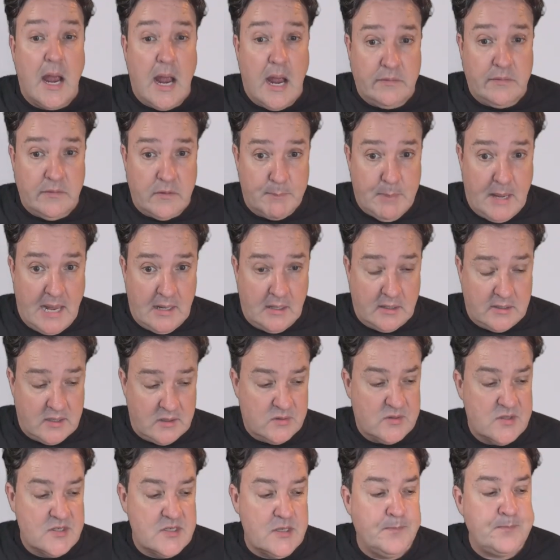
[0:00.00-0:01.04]
and the
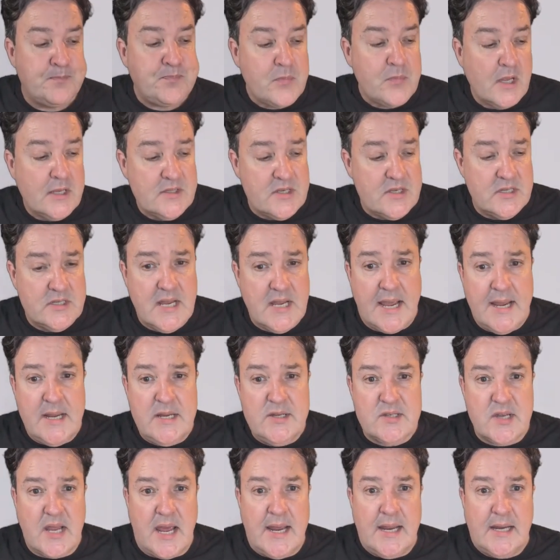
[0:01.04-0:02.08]
Pelicans.
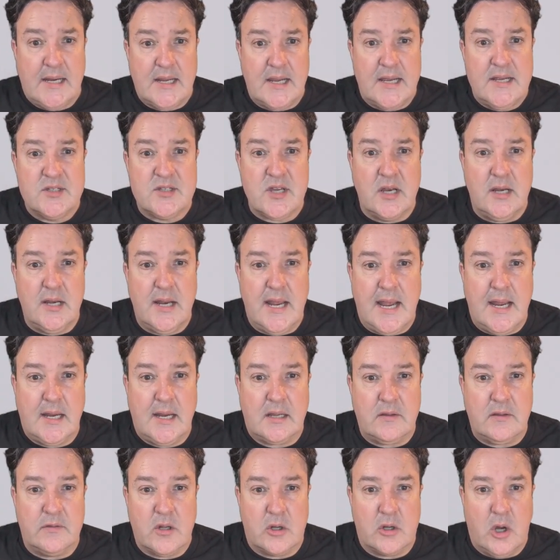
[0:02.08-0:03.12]
Today's ink is an
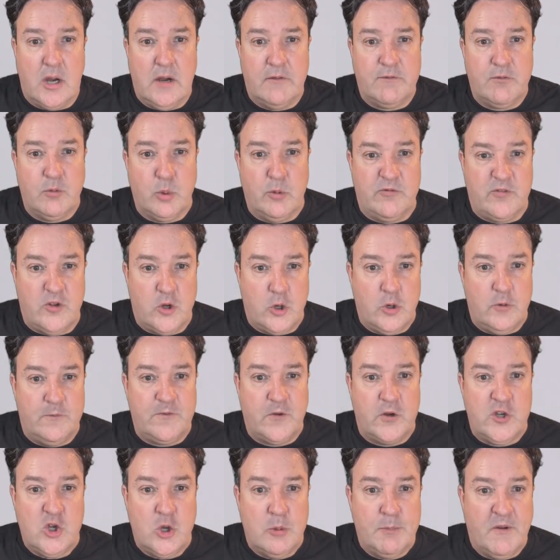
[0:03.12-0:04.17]
ink that I have reviewed
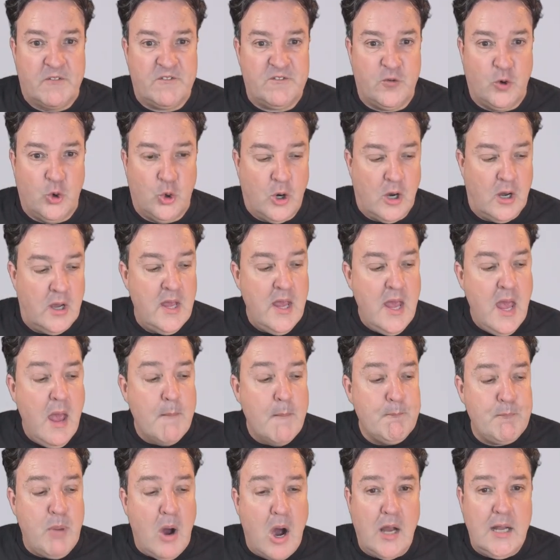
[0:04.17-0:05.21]
for you before.
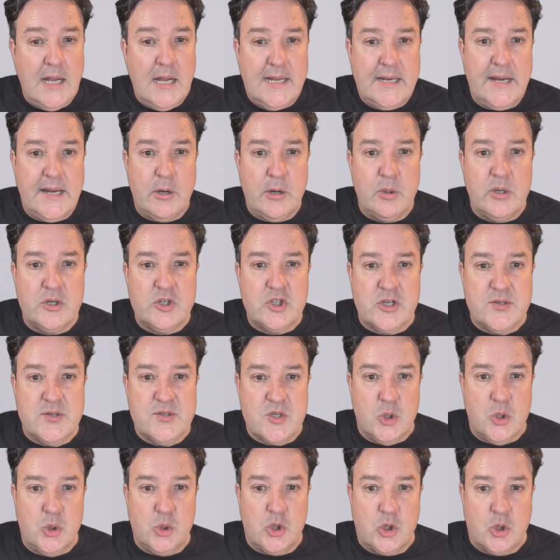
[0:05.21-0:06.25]
Pilot
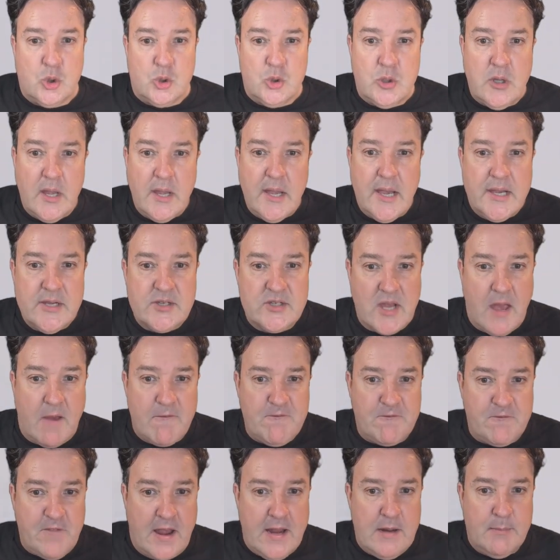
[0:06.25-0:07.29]
Iroshizuku is
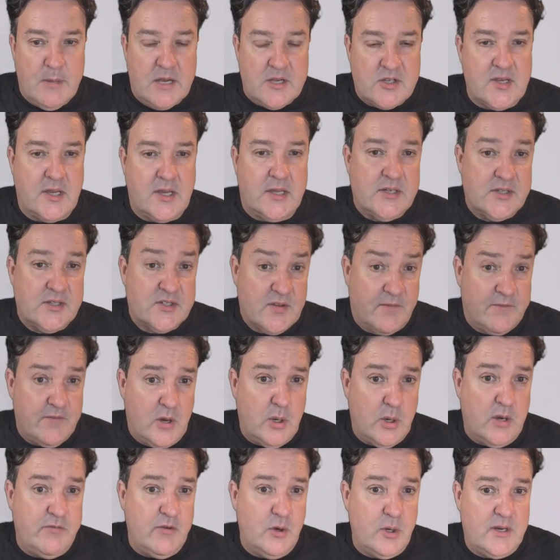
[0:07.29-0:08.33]
famous. It is a
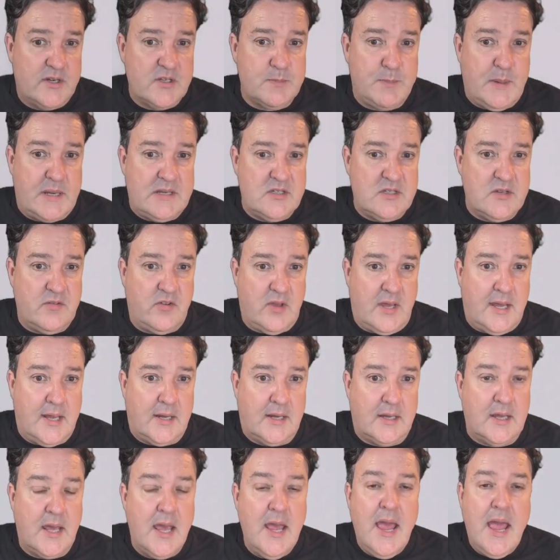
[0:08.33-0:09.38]
very, very expensive
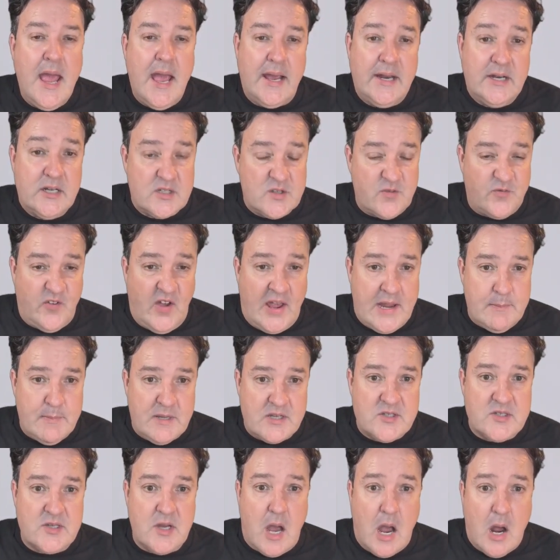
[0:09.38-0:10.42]
ink. It is
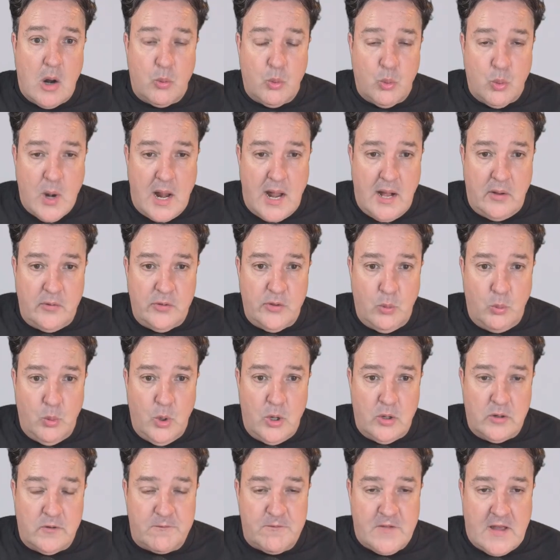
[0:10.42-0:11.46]
famous around the
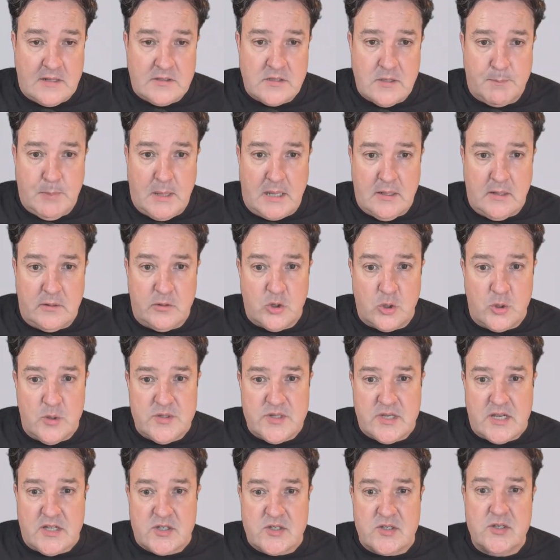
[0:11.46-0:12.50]
world of fountain pen
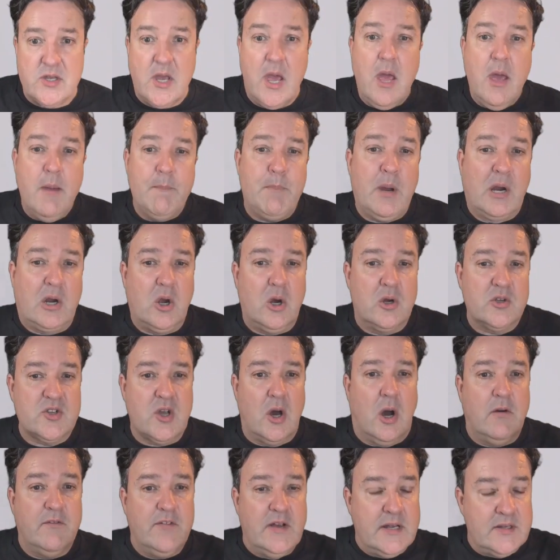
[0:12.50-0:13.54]
enthusiasts because
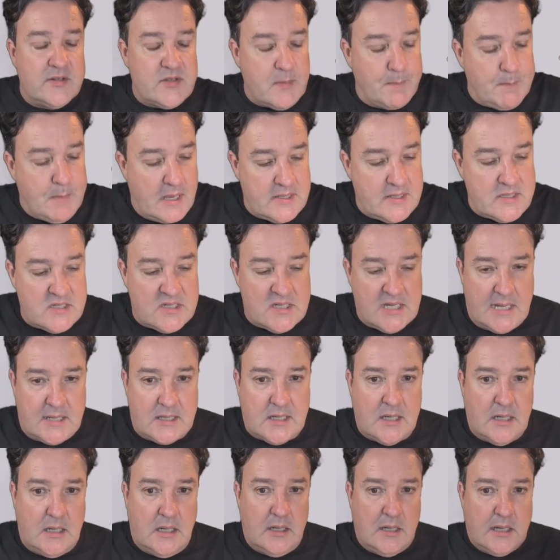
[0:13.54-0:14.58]
of its
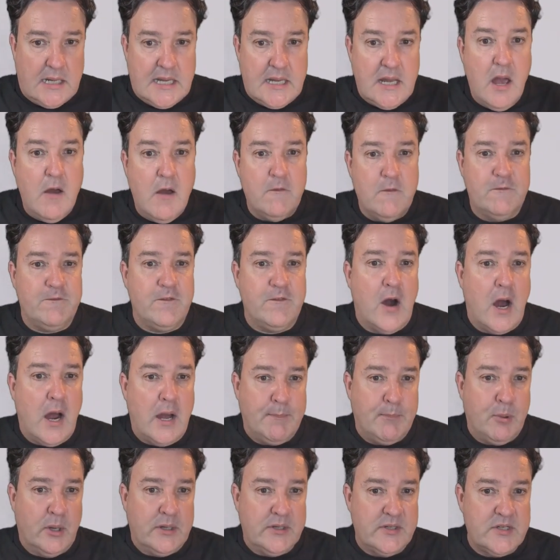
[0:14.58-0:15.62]
particularly
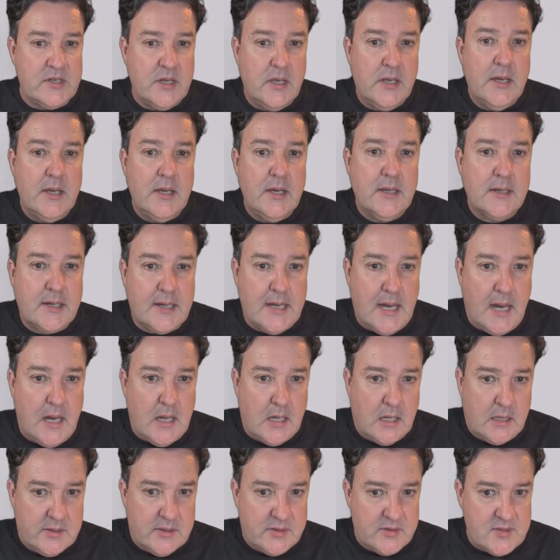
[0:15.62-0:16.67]
vibrant
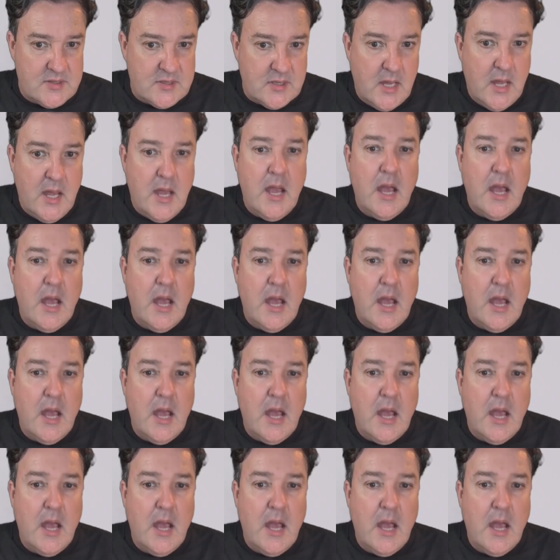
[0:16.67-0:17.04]
colors.